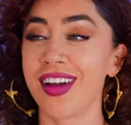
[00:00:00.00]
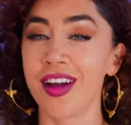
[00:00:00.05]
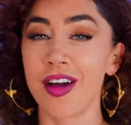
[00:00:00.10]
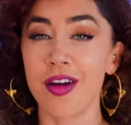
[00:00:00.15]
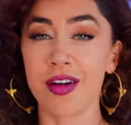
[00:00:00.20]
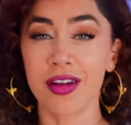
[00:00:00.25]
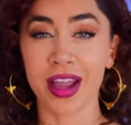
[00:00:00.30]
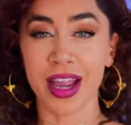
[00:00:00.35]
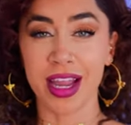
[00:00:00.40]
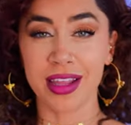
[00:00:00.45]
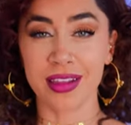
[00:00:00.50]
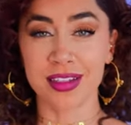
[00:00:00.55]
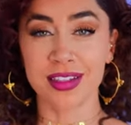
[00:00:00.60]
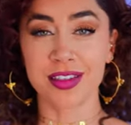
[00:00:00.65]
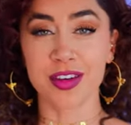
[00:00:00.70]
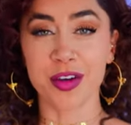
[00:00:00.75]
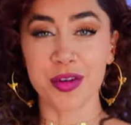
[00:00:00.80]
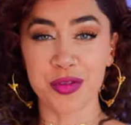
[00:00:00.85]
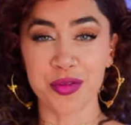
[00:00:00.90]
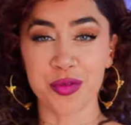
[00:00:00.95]
Okay, let's
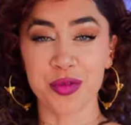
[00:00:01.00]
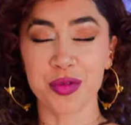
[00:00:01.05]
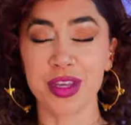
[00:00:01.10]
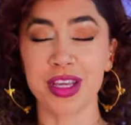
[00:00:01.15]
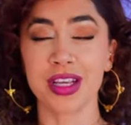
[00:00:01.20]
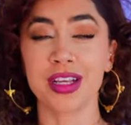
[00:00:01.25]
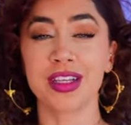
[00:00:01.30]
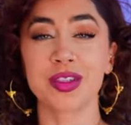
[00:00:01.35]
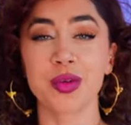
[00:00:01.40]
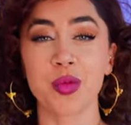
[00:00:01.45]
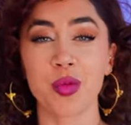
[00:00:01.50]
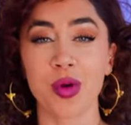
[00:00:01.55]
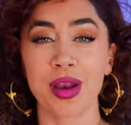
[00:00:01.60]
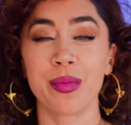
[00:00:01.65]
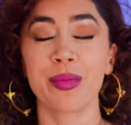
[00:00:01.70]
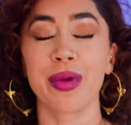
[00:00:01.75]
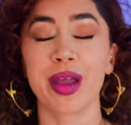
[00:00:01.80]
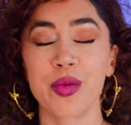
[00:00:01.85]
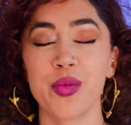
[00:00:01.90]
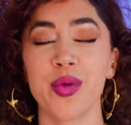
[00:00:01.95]
go through these
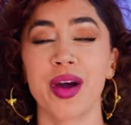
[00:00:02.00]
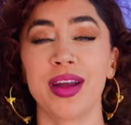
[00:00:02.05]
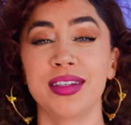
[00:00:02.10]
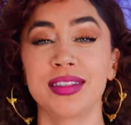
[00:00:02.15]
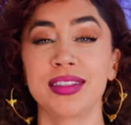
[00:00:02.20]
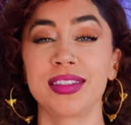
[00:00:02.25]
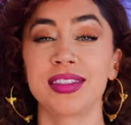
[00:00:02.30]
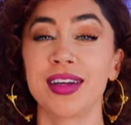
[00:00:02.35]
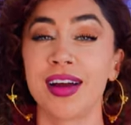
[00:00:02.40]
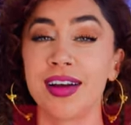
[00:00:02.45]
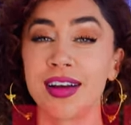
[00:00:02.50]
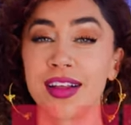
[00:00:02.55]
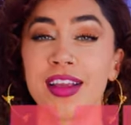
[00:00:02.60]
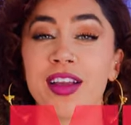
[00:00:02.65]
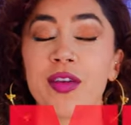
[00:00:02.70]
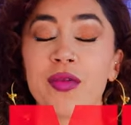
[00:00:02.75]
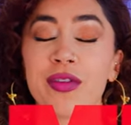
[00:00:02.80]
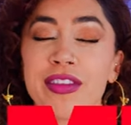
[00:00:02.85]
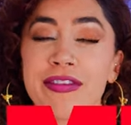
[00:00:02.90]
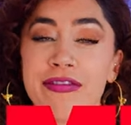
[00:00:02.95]
one by one,
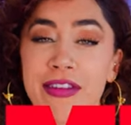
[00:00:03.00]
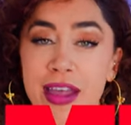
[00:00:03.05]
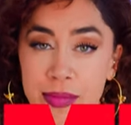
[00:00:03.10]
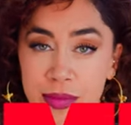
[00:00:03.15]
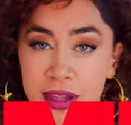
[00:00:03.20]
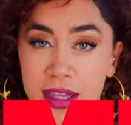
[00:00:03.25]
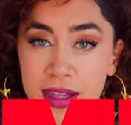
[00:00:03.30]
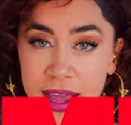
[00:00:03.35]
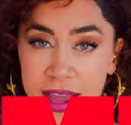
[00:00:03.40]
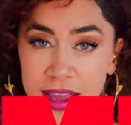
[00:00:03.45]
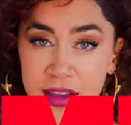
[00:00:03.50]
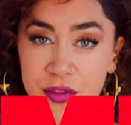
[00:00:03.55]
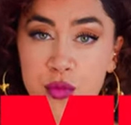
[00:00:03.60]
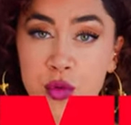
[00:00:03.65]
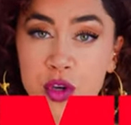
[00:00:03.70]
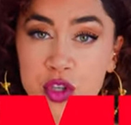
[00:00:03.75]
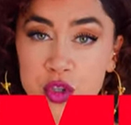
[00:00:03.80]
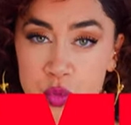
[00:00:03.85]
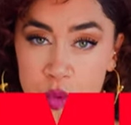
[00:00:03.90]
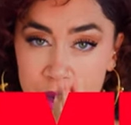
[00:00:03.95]
starting with family life,
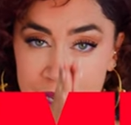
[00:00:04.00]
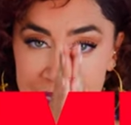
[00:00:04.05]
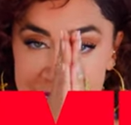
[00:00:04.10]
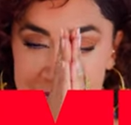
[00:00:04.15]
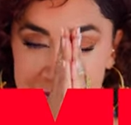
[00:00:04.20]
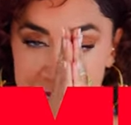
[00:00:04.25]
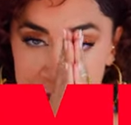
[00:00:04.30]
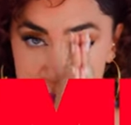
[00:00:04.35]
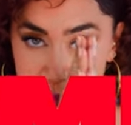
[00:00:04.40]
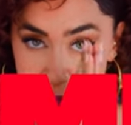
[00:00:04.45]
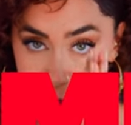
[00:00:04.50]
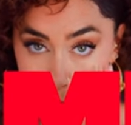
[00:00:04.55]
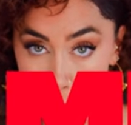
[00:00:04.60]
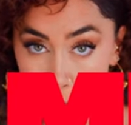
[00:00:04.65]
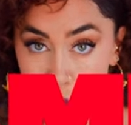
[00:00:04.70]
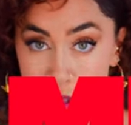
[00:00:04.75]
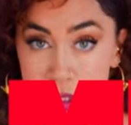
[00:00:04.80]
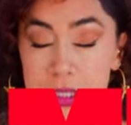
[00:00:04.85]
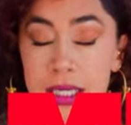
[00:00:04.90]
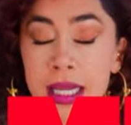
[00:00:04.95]
which was the
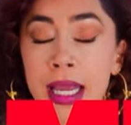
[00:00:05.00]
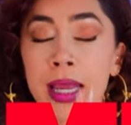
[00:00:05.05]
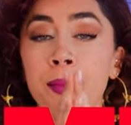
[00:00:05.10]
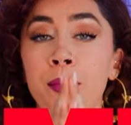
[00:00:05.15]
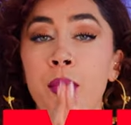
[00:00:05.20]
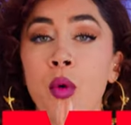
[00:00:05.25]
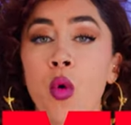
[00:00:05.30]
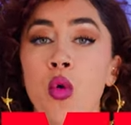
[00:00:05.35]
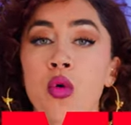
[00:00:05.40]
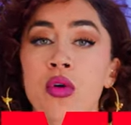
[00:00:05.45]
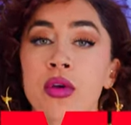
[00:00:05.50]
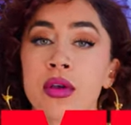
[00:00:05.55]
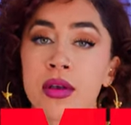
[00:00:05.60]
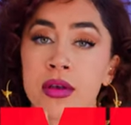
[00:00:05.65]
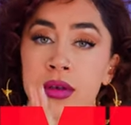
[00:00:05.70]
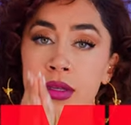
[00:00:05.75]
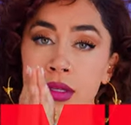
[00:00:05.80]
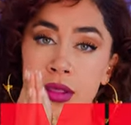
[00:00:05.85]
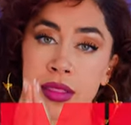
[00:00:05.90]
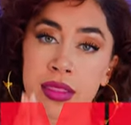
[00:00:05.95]
most
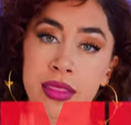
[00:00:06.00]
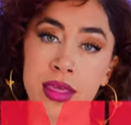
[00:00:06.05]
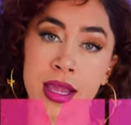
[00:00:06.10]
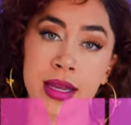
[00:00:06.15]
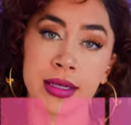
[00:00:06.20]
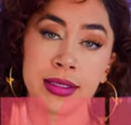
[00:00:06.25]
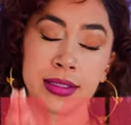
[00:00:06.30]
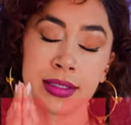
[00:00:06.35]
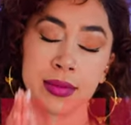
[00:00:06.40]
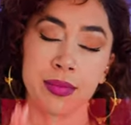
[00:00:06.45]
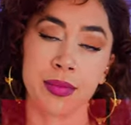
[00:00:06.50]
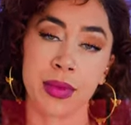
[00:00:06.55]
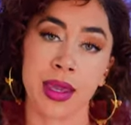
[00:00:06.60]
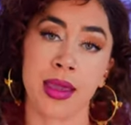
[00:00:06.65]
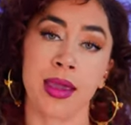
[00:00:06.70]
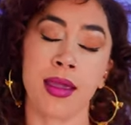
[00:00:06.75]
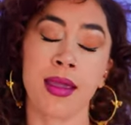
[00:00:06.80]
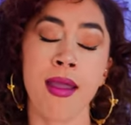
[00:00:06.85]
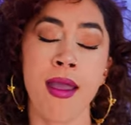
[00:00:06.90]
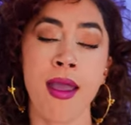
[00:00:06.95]
important thing to
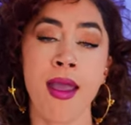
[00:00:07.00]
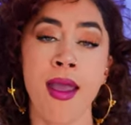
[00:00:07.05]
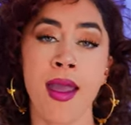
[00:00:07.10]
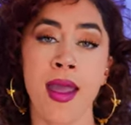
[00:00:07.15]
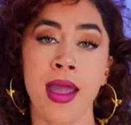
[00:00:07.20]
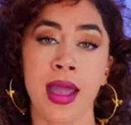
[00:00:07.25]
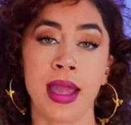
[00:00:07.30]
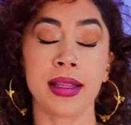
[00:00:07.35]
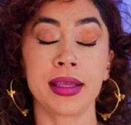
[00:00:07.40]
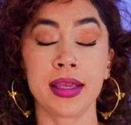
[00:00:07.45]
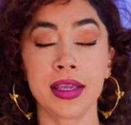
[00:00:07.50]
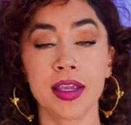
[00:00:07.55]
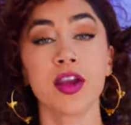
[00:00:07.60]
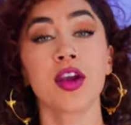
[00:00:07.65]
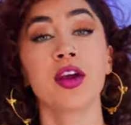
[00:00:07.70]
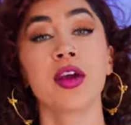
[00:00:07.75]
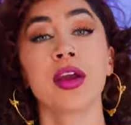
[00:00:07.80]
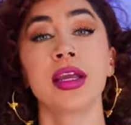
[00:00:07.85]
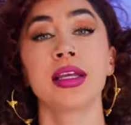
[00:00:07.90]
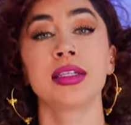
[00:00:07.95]
me and
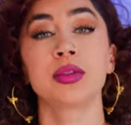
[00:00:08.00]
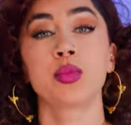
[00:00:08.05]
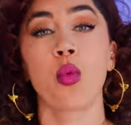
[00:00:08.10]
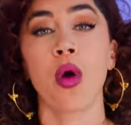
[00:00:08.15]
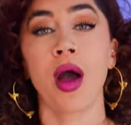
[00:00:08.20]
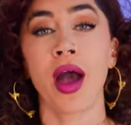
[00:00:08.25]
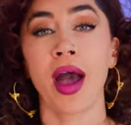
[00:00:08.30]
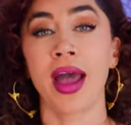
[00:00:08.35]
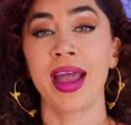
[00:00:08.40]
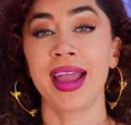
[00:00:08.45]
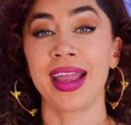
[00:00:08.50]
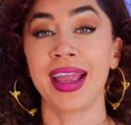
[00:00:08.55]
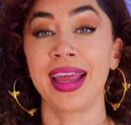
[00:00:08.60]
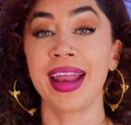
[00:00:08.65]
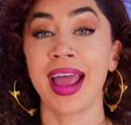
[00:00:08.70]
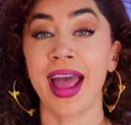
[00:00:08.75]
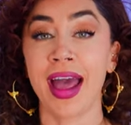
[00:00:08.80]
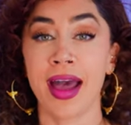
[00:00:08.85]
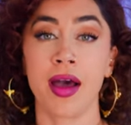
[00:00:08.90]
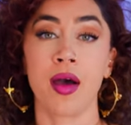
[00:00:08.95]
here is why
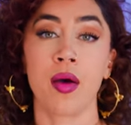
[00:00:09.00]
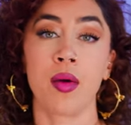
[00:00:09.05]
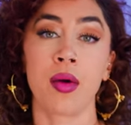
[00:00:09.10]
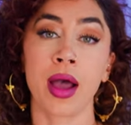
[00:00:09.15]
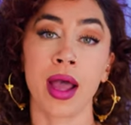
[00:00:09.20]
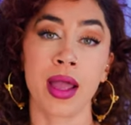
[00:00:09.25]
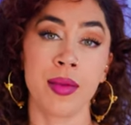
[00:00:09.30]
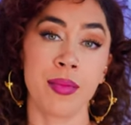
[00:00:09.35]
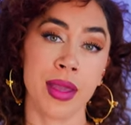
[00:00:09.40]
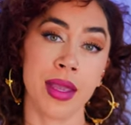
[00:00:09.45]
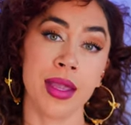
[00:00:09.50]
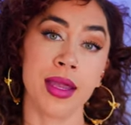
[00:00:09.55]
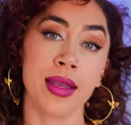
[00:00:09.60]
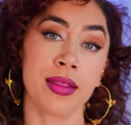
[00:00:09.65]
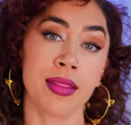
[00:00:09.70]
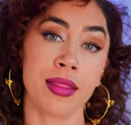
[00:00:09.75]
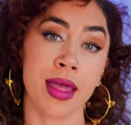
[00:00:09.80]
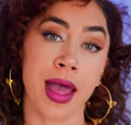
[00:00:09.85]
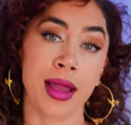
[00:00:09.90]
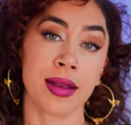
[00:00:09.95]
and how I
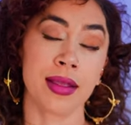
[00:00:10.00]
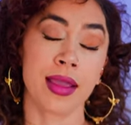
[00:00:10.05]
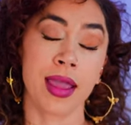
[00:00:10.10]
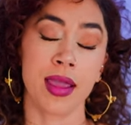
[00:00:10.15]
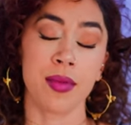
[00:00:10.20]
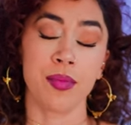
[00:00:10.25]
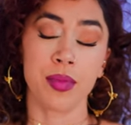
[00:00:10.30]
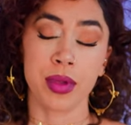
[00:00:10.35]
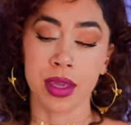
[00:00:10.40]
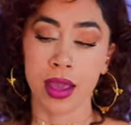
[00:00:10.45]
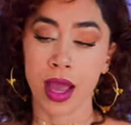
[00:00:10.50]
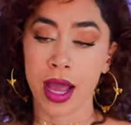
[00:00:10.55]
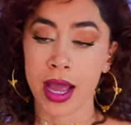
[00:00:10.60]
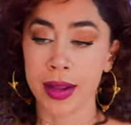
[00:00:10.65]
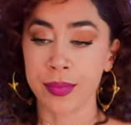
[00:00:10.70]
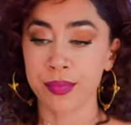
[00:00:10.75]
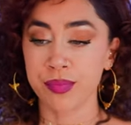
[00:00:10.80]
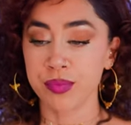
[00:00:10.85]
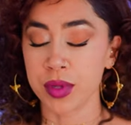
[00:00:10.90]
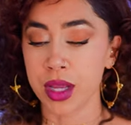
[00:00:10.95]
made that
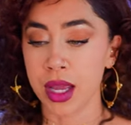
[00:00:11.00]
KPI.